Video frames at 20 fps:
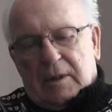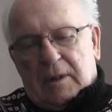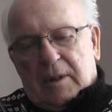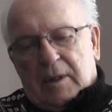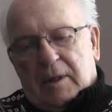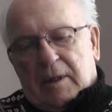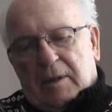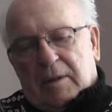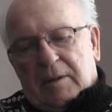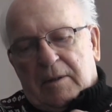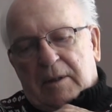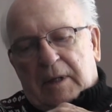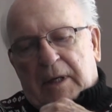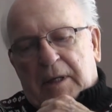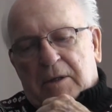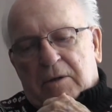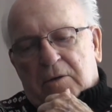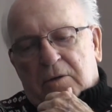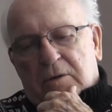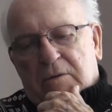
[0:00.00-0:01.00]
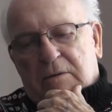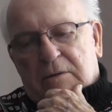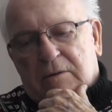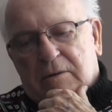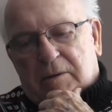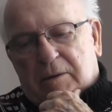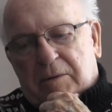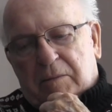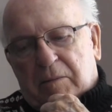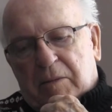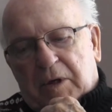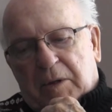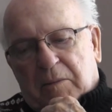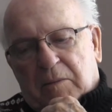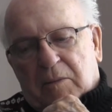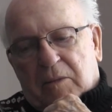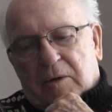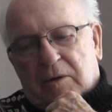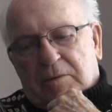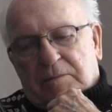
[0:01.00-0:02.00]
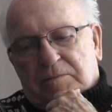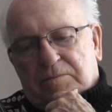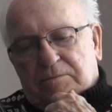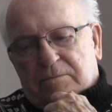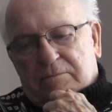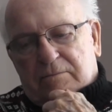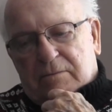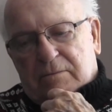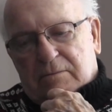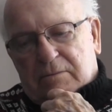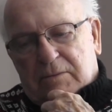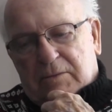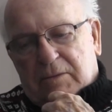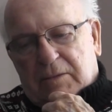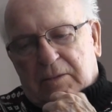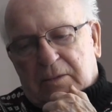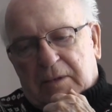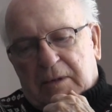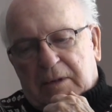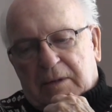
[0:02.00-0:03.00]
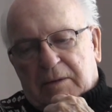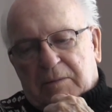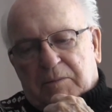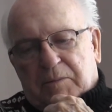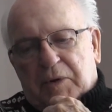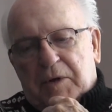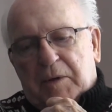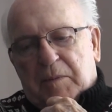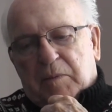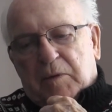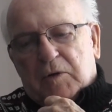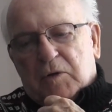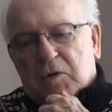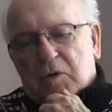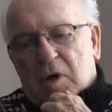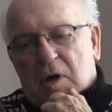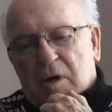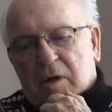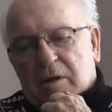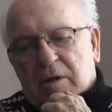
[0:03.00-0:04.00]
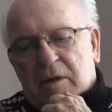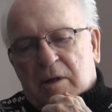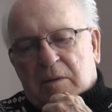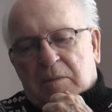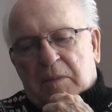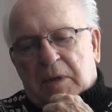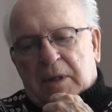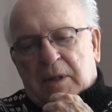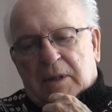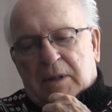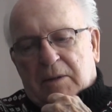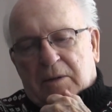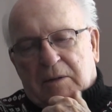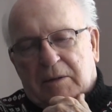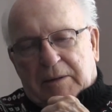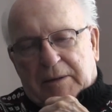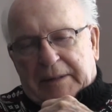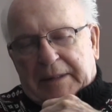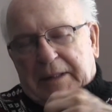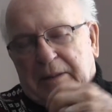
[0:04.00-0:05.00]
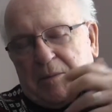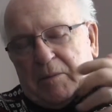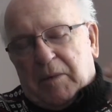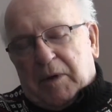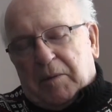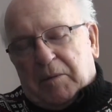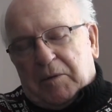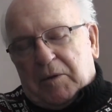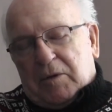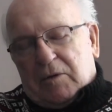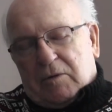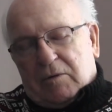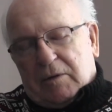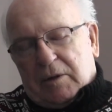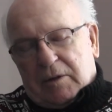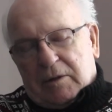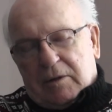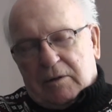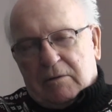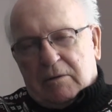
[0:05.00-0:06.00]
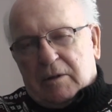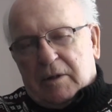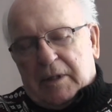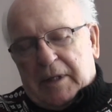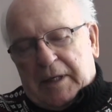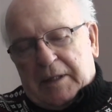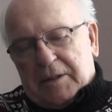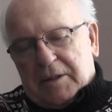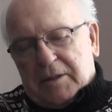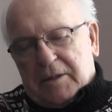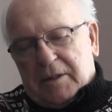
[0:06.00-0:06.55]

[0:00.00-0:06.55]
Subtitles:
I do remember people talking about, well, maybe you don't want to go to that